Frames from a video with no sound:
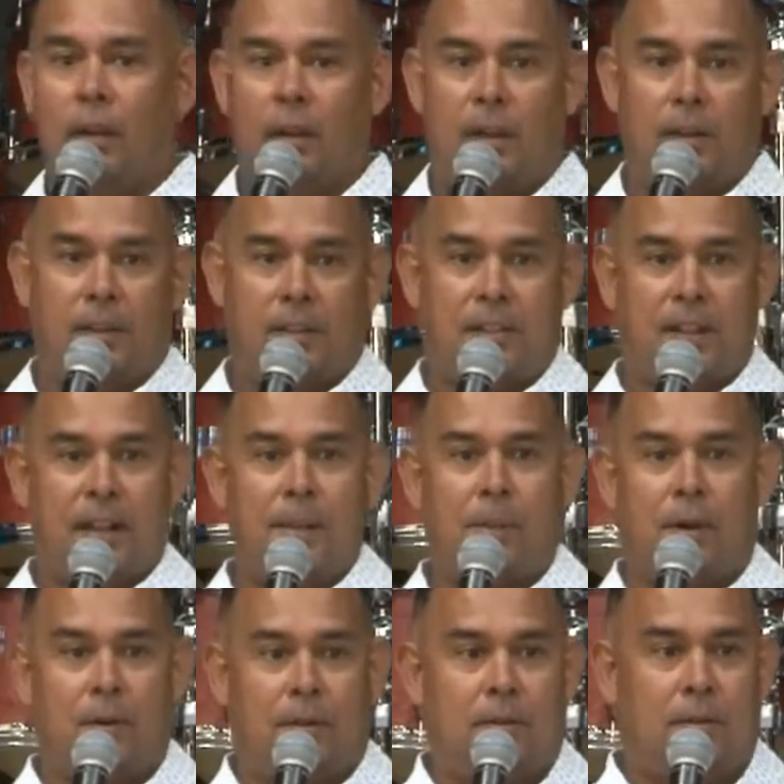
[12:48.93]
And
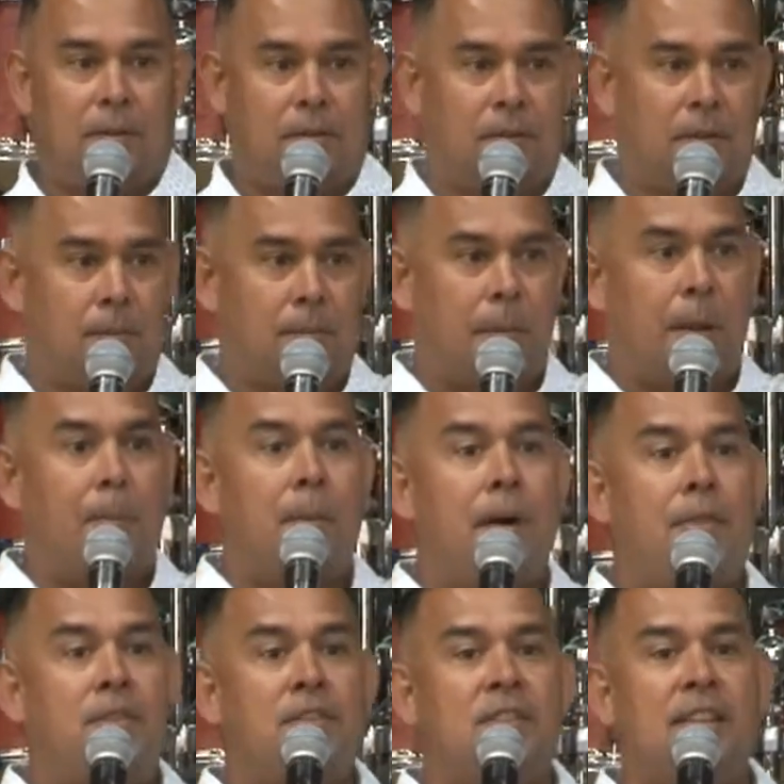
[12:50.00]
disclaimer my
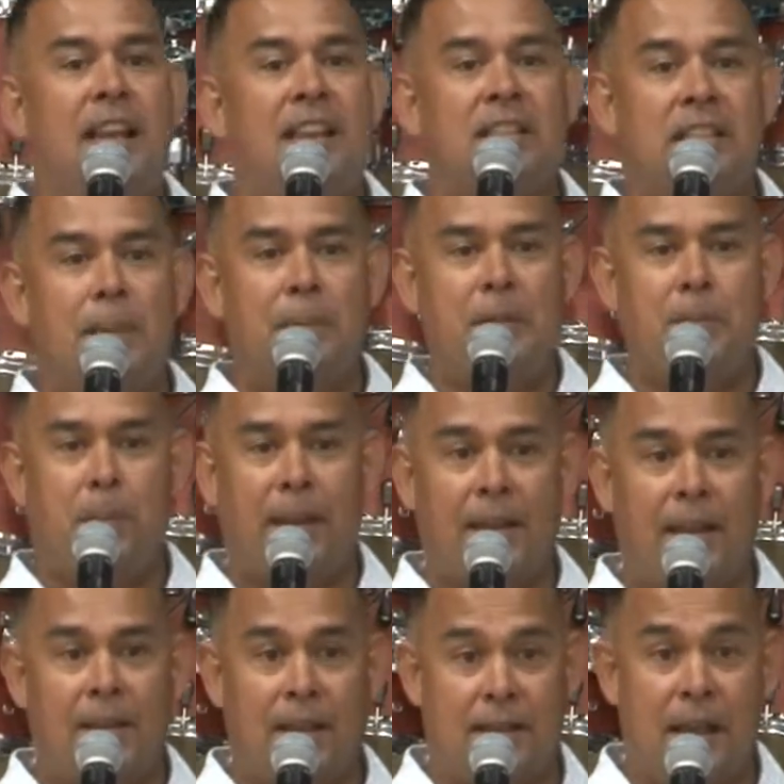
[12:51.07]
mother's last name is
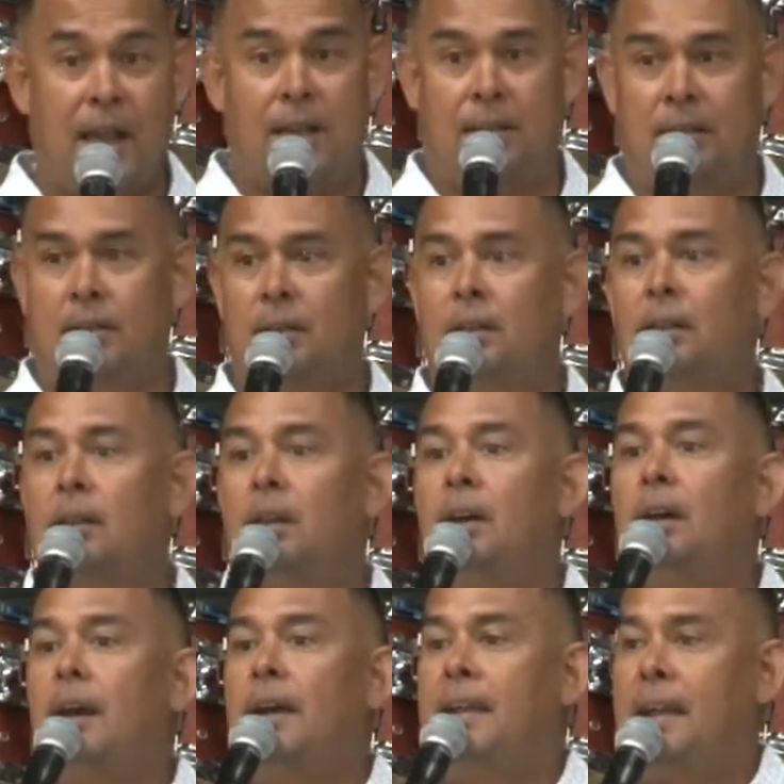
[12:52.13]
Pananganan.
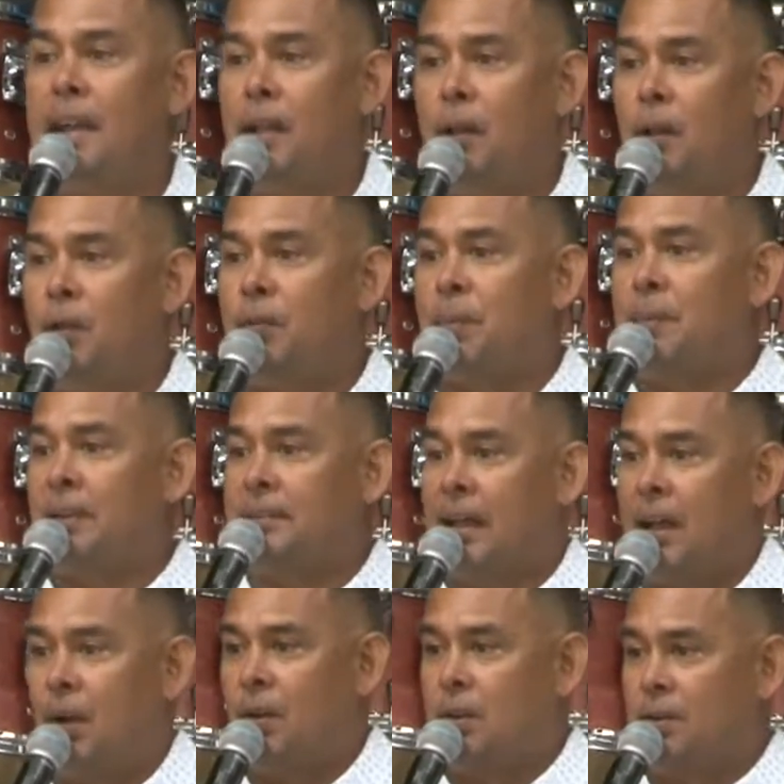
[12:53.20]
I hail from the
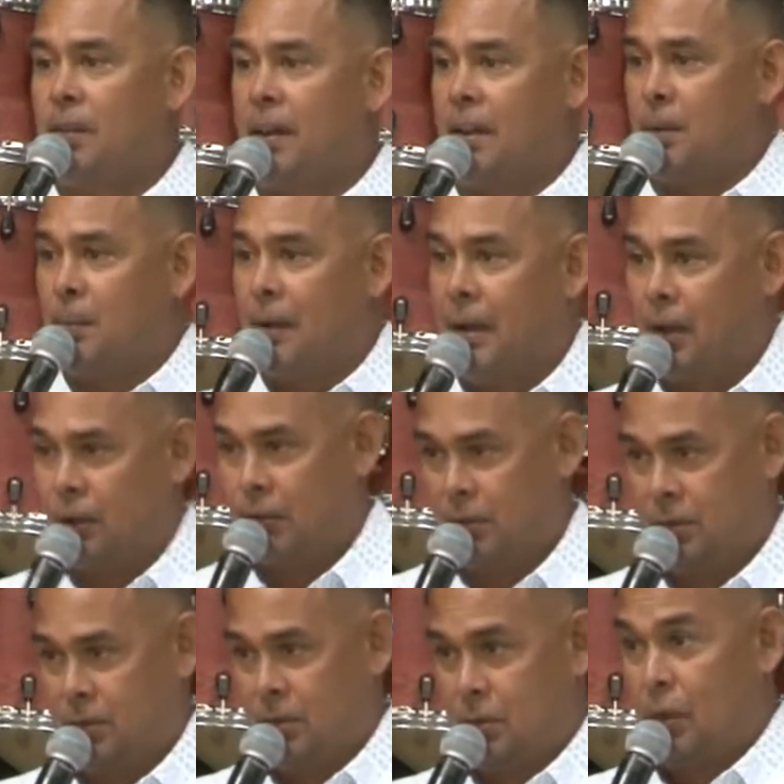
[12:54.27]
town of Hanamalo,
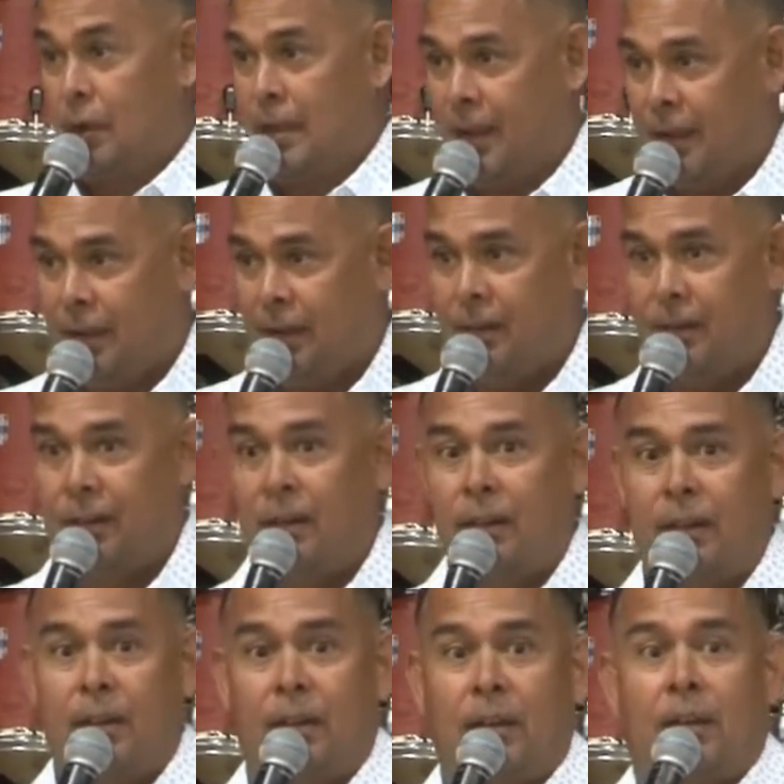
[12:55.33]
okay?
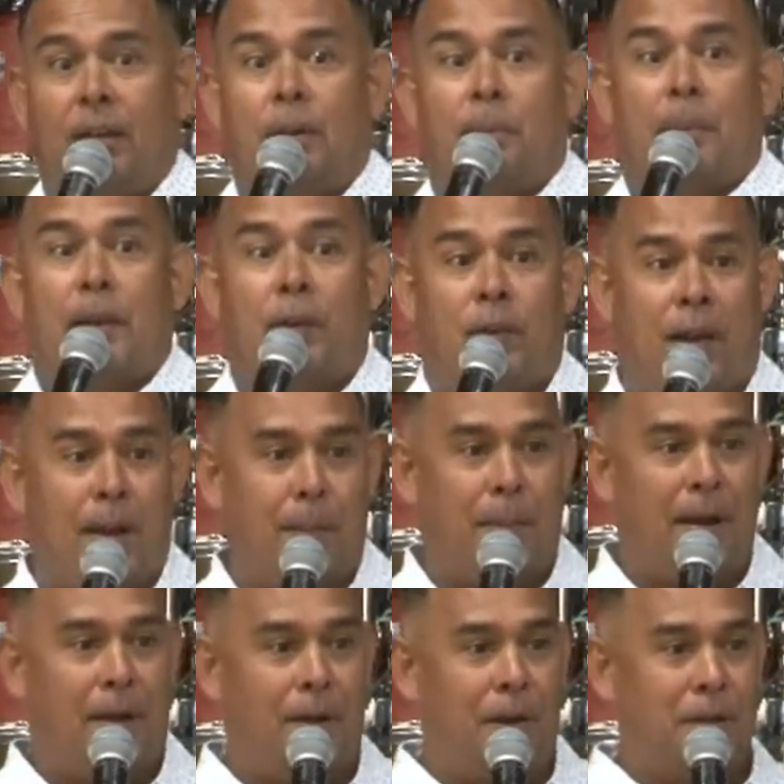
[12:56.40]
My
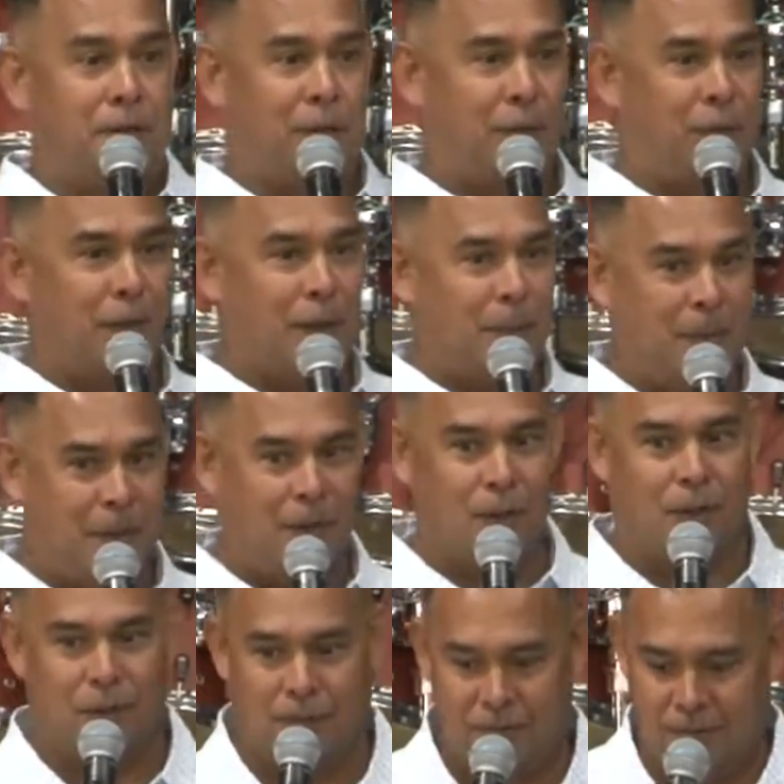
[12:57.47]
grandparents are
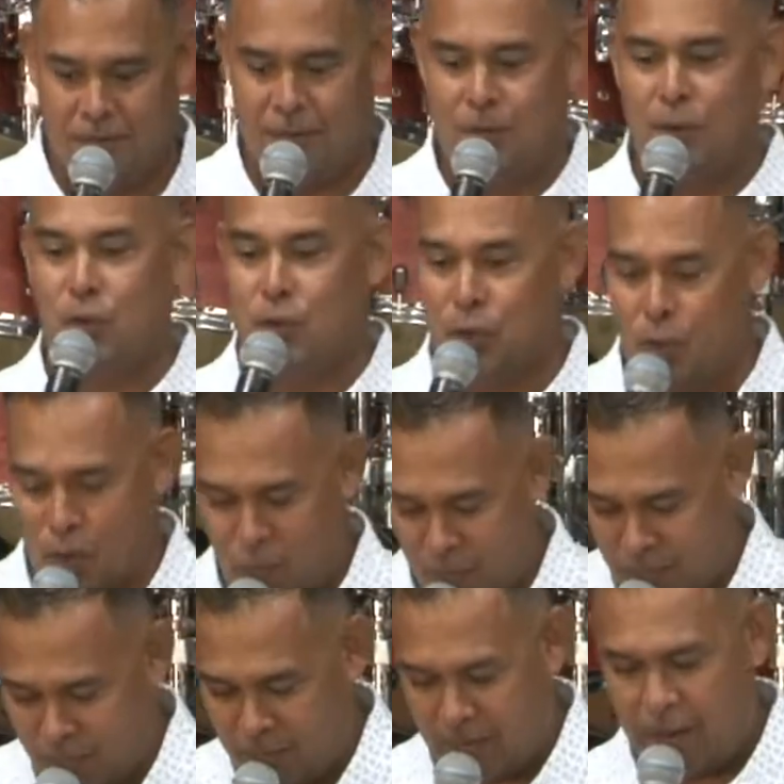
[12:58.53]
Filipino.
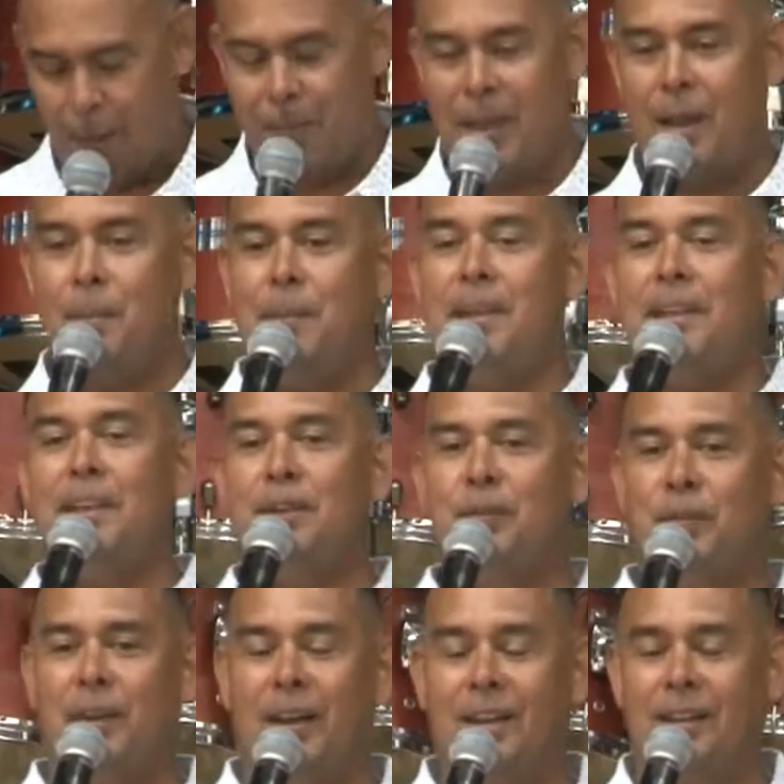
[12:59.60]
So I'm not making
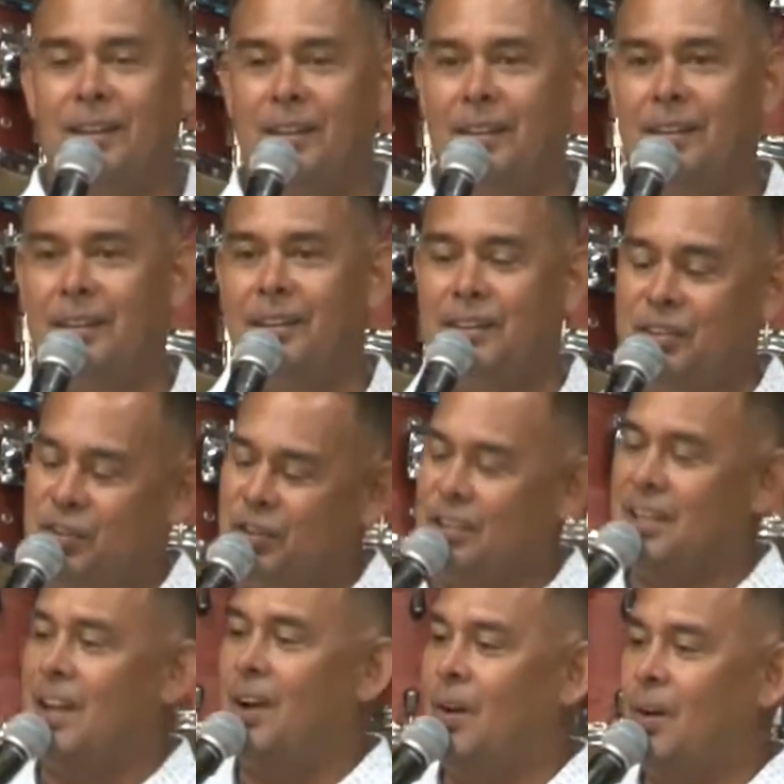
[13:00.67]
fun. This is
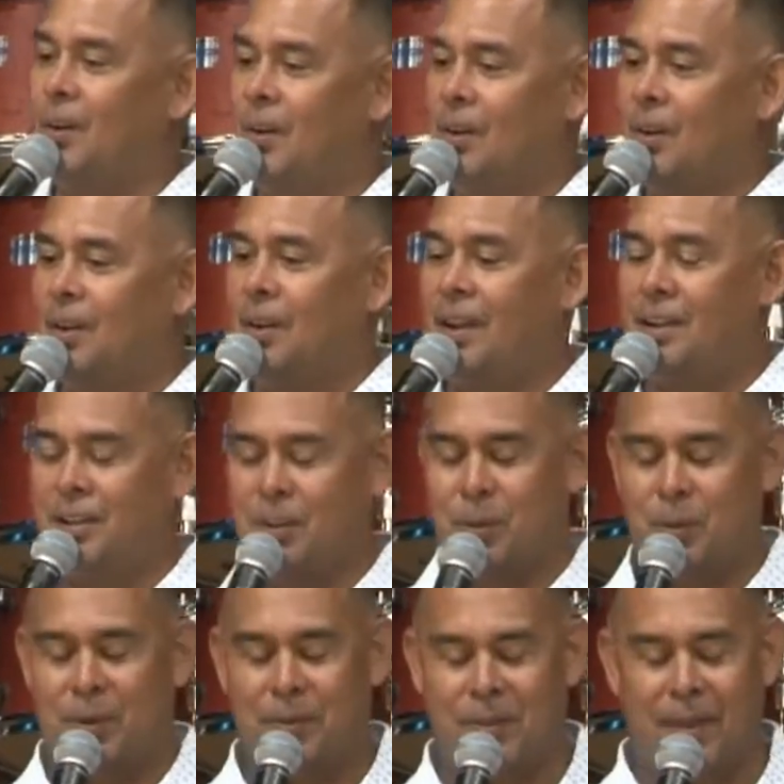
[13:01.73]
just how I hear
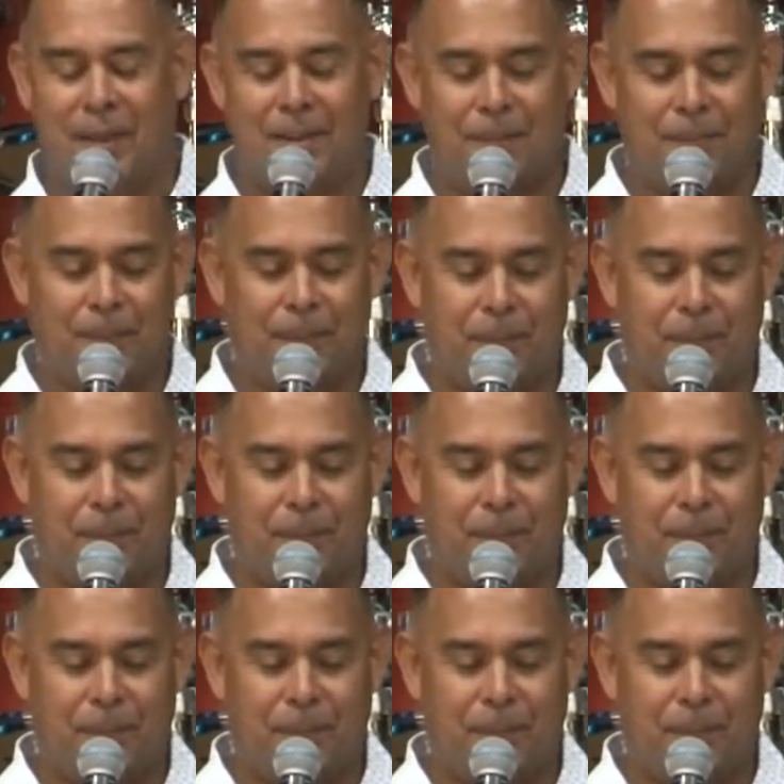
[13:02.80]
the word of God.